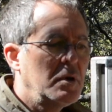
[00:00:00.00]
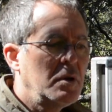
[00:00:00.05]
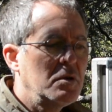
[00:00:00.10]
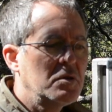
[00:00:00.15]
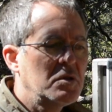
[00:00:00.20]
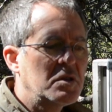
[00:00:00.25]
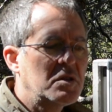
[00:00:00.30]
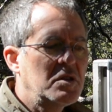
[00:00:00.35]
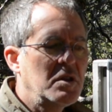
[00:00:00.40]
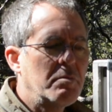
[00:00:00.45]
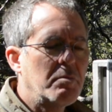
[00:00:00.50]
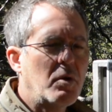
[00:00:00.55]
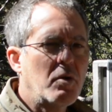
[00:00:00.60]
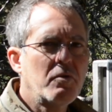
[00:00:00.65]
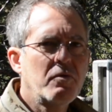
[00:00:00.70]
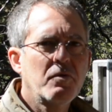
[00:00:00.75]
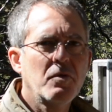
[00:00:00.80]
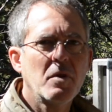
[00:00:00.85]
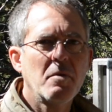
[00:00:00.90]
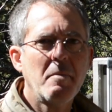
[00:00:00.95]
Here's a
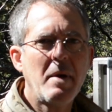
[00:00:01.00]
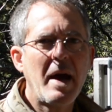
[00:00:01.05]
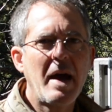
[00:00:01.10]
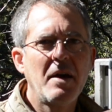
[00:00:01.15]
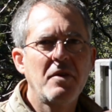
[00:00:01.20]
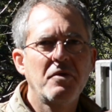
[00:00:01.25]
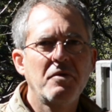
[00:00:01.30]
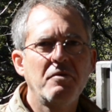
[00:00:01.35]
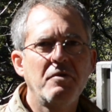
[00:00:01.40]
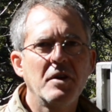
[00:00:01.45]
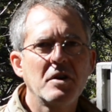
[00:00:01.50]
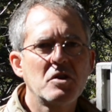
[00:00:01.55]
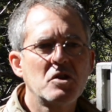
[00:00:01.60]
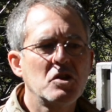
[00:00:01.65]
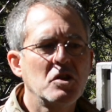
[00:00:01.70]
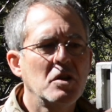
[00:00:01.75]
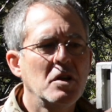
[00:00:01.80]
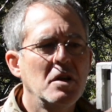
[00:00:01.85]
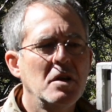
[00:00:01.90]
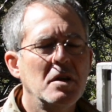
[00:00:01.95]
symbol for the math
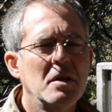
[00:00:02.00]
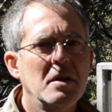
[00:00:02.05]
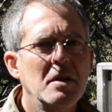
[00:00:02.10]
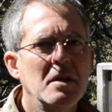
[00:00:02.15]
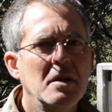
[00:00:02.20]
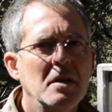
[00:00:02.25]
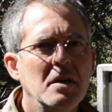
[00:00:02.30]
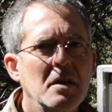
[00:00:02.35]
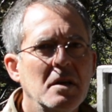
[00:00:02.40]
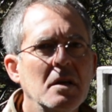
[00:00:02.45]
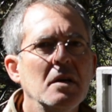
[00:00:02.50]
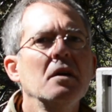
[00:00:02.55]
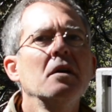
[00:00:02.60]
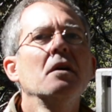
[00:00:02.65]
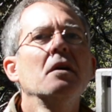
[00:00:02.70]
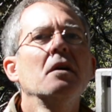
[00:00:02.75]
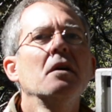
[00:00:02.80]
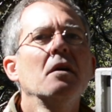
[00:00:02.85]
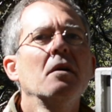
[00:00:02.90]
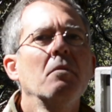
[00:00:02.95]
function.
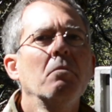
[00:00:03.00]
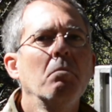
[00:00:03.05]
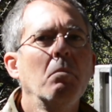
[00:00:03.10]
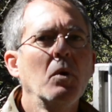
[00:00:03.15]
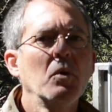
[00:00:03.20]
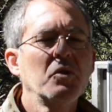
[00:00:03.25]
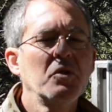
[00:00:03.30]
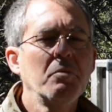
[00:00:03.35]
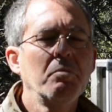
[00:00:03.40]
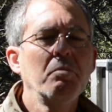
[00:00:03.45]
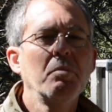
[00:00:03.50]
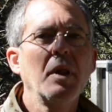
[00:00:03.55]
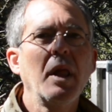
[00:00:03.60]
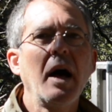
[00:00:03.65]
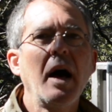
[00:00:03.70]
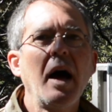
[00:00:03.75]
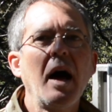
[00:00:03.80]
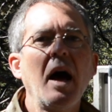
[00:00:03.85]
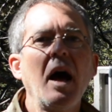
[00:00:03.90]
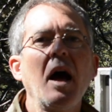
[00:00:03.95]

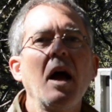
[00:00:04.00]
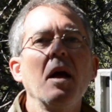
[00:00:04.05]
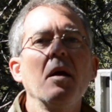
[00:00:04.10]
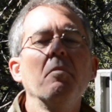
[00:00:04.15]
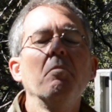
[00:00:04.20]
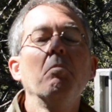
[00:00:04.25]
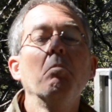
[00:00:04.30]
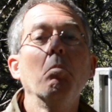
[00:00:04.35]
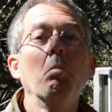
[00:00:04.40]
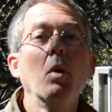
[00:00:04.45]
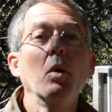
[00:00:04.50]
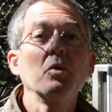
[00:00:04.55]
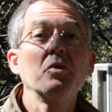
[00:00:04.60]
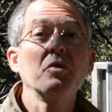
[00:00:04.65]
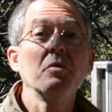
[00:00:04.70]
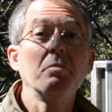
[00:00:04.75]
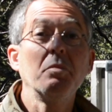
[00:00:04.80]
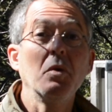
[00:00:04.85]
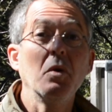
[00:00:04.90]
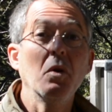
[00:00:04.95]
Multiply,
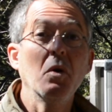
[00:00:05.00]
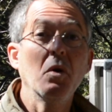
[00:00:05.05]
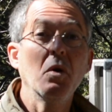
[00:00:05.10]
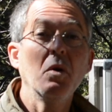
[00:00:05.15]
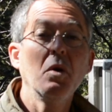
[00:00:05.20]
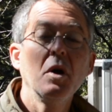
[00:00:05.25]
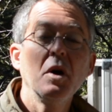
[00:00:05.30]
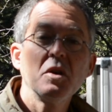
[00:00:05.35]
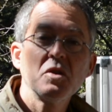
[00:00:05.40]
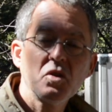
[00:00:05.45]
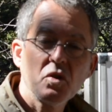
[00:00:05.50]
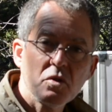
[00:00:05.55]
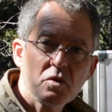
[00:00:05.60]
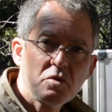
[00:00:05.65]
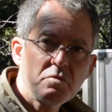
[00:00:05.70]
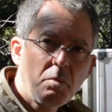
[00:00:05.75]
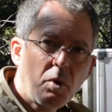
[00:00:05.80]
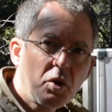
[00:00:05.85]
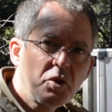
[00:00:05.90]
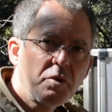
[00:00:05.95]
multiple. So
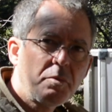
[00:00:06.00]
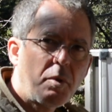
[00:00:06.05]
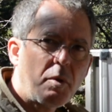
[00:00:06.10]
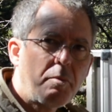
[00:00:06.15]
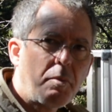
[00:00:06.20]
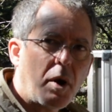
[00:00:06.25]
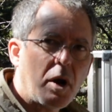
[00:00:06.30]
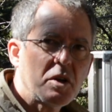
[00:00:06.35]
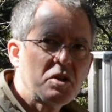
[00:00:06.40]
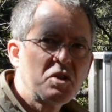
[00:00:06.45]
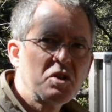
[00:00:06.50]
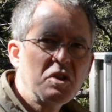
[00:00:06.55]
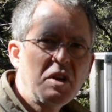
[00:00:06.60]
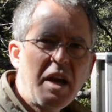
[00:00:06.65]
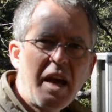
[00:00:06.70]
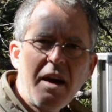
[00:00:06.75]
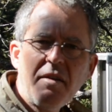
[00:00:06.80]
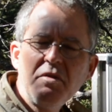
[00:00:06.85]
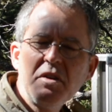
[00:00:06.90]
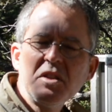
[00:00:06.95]
there's multiple parts.
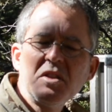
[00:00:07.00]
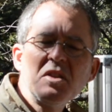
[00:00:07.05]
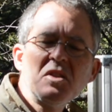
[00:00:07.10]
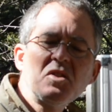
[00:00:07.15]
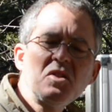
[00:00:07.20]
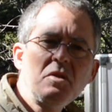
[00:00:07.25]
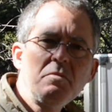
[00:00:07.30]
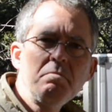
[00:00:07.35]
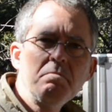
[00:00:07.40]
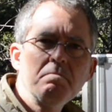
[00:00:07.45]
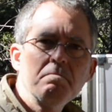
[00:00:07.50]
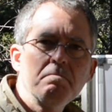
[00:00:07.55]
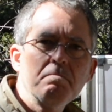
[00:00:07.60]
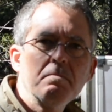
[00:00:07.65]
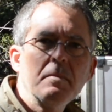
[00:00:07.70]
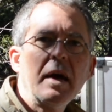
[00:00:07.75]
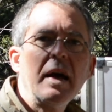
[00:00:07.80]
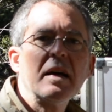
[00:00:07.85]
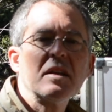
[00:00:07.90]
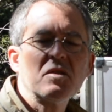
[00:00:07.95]
Every system
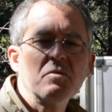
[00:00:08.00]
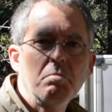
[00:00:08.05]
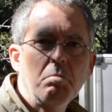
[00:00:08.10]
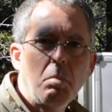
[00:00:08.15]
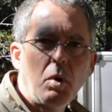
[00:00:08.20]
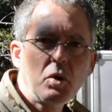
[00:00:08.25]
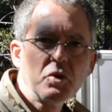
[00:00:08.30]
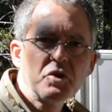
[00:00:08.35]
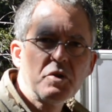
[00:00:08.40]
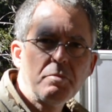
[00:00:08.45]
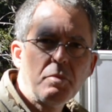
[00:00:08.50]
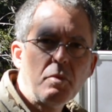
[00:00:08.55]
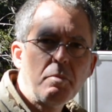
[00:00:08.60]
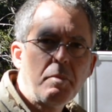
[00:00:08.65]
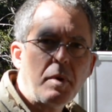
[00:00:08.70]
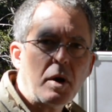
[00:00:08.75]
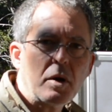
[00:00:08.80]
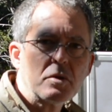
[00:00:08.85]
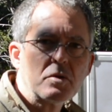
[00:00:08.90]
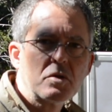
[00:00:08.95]
has multiple
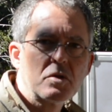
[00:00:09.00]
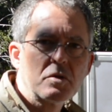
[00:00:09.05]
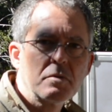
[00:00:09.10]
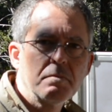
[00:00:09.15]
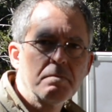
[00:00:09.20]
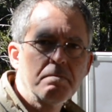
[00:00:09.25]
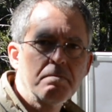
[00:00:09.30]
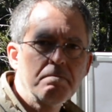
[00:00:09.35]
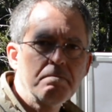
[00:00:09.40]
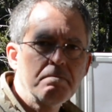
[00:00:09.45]
parts.